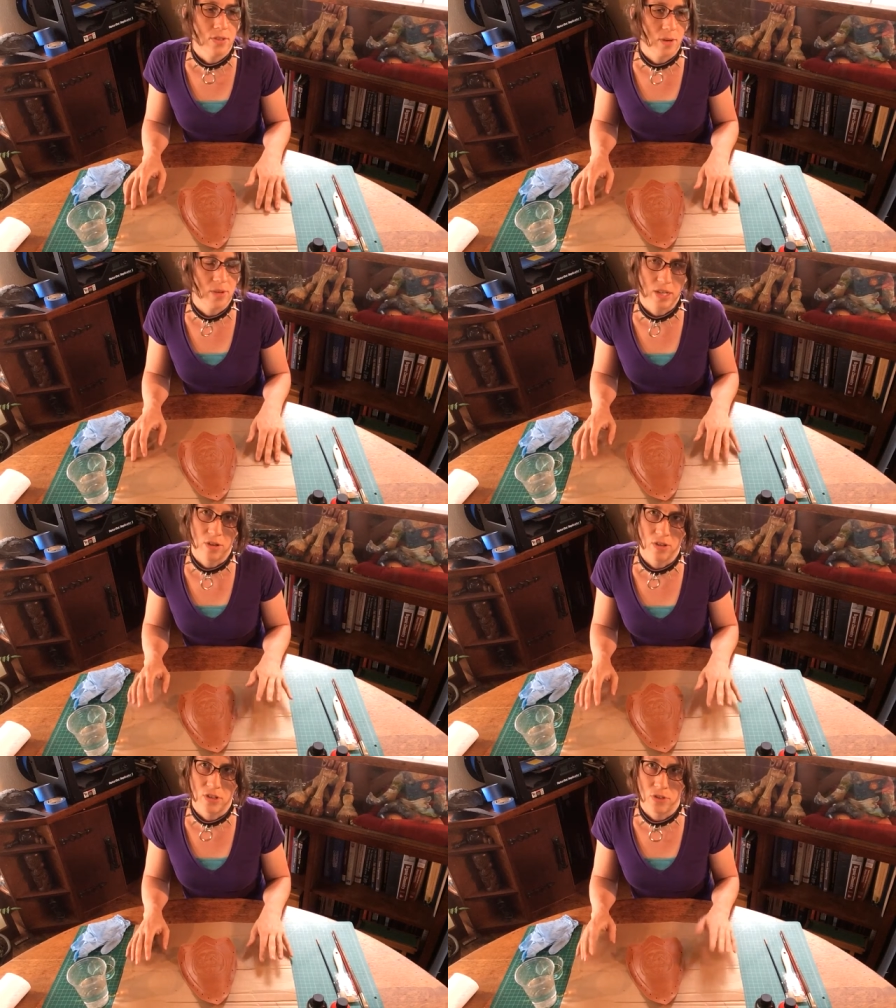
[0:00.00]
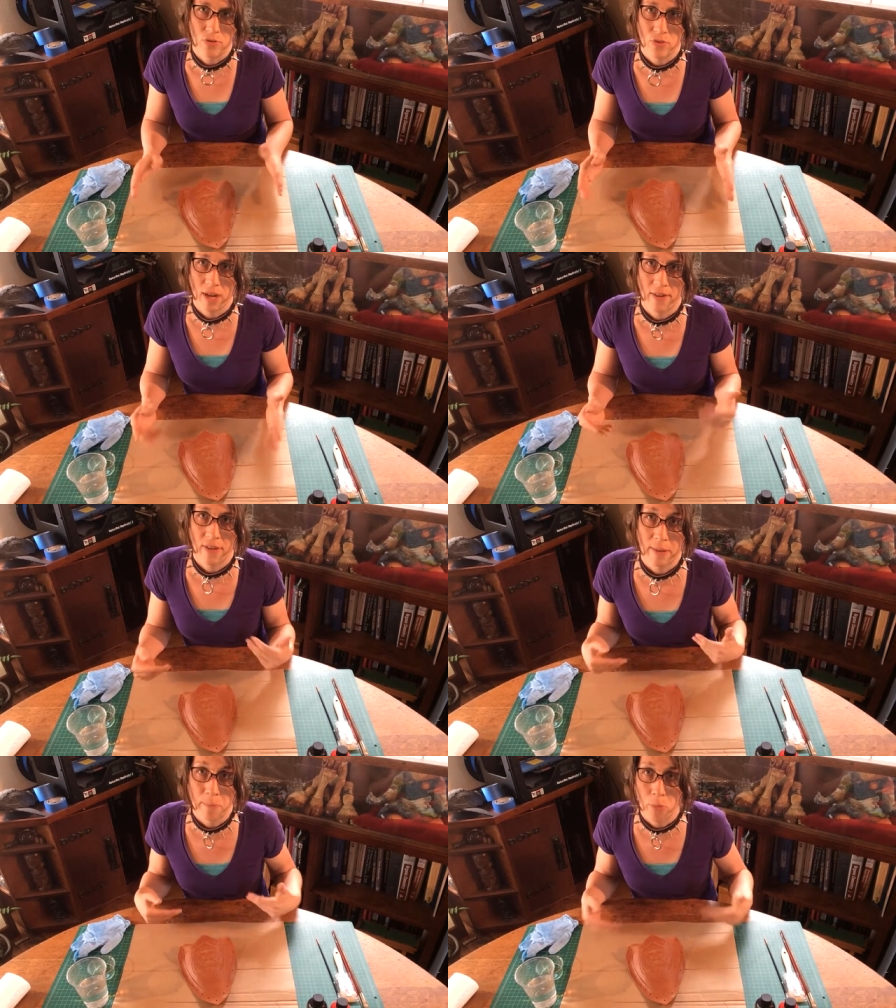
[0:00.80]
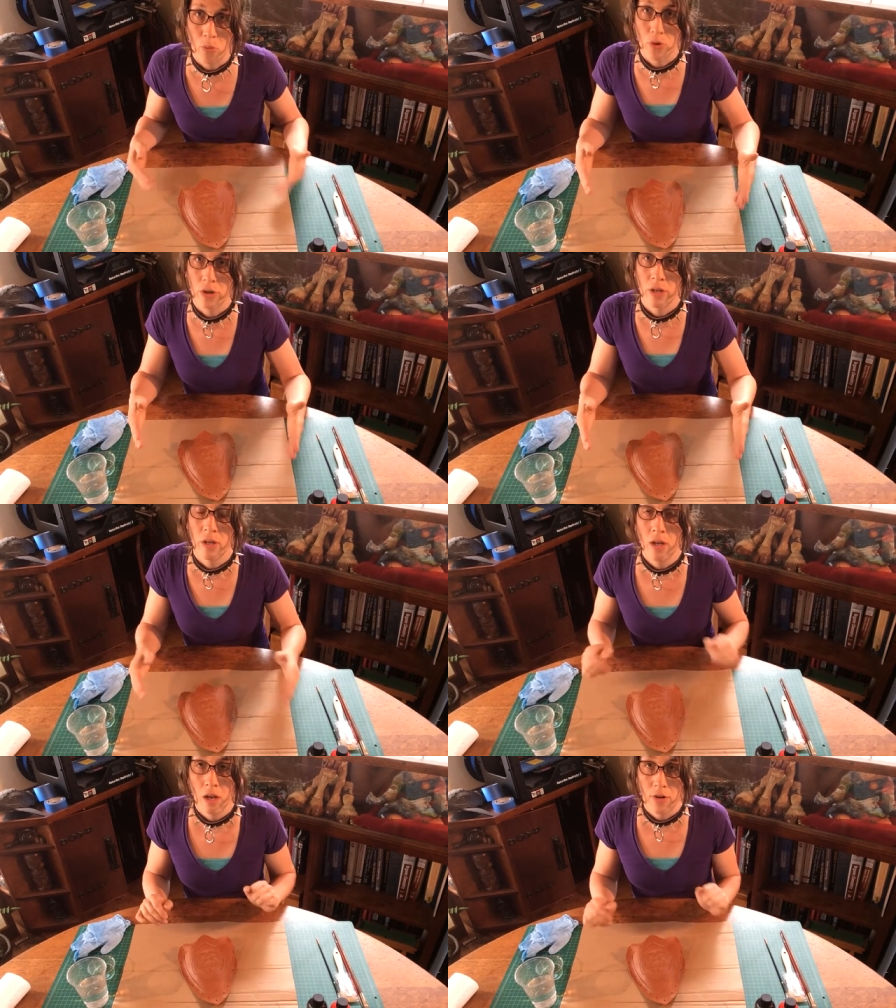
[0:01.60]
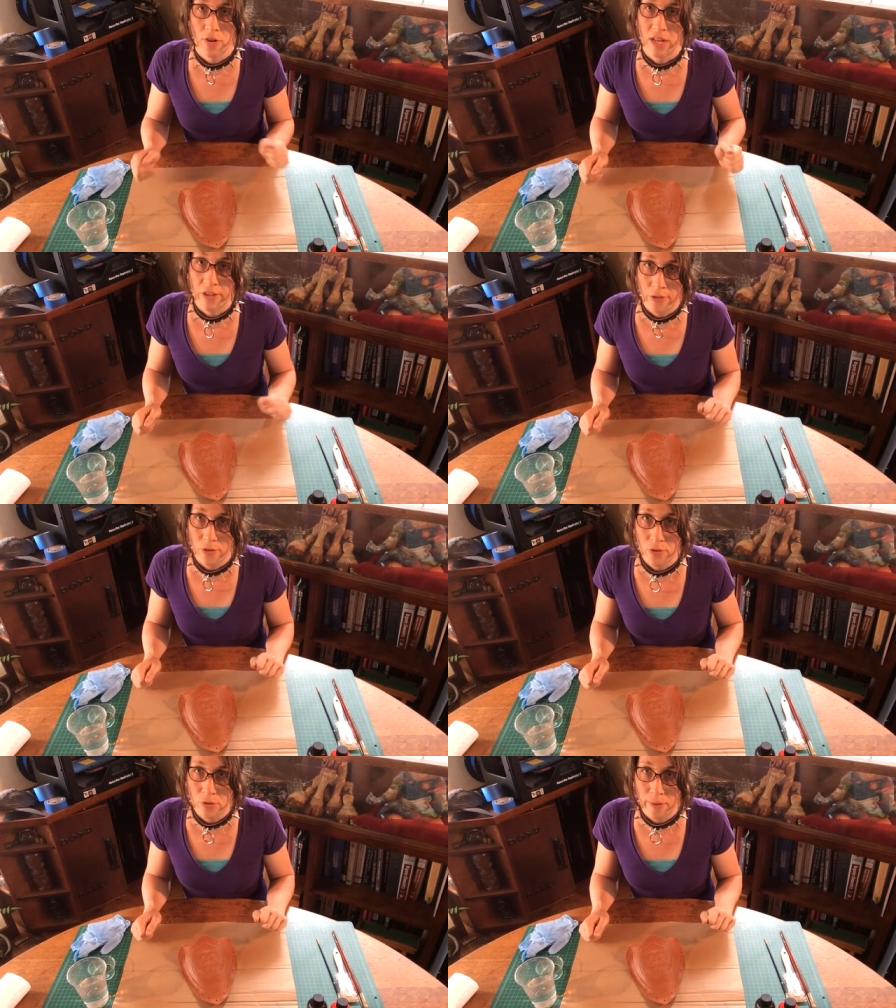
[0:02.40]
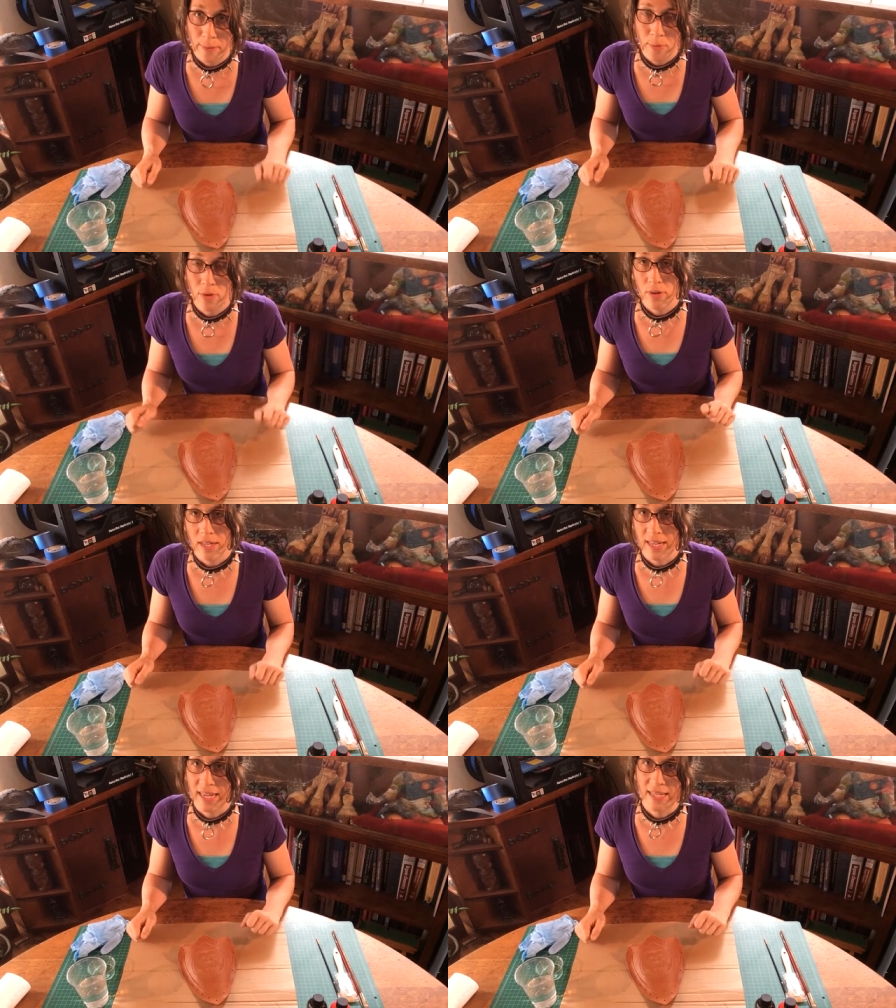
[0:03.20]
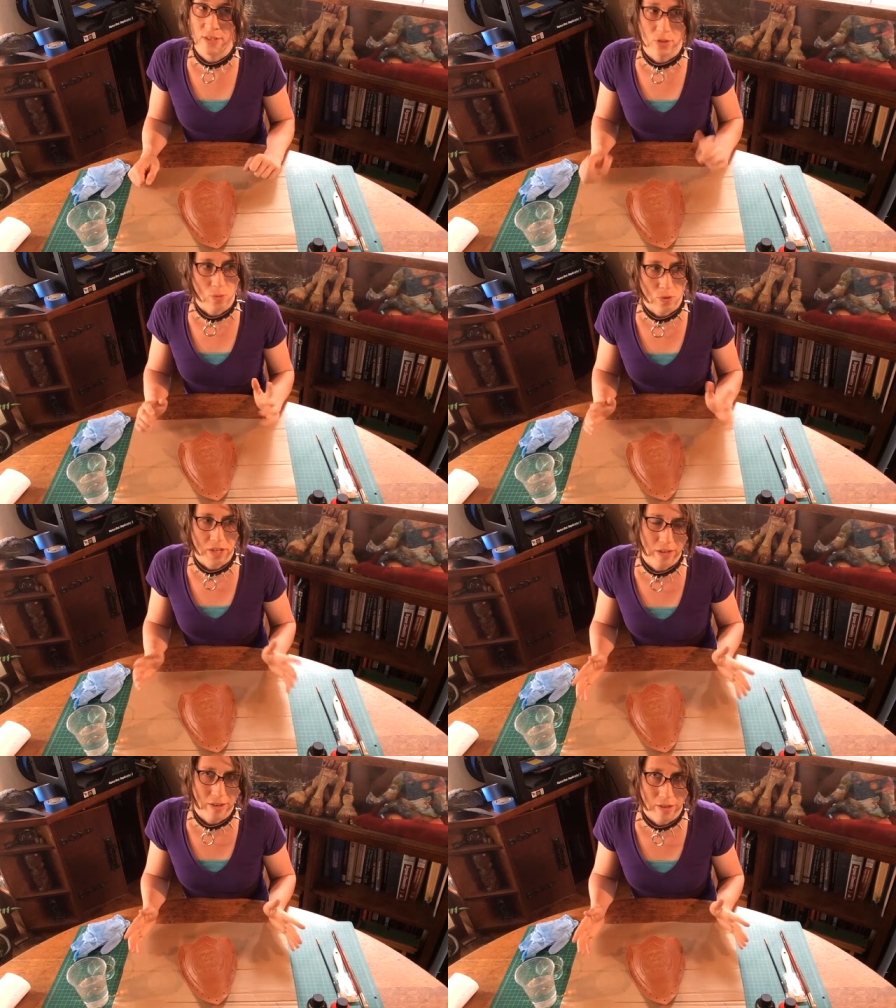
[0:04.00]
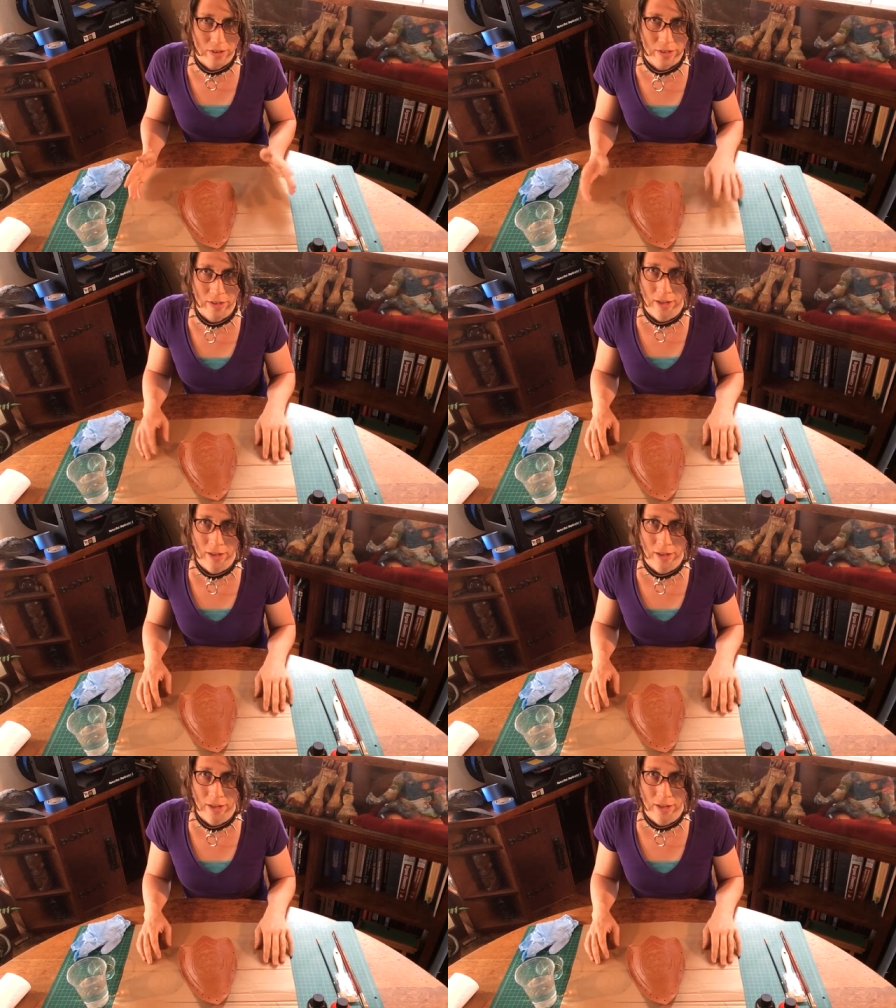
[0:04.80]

So I would encourage you to have a board underneath your newspaper in case you're working on